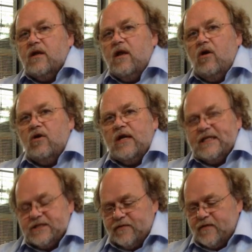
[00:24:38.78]
a long
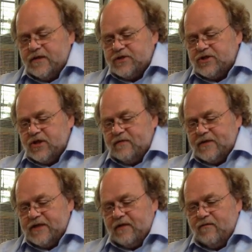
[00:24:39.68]
list of
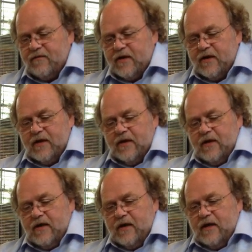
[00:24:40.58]
conservative
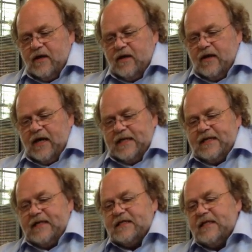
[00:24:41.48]
ideas.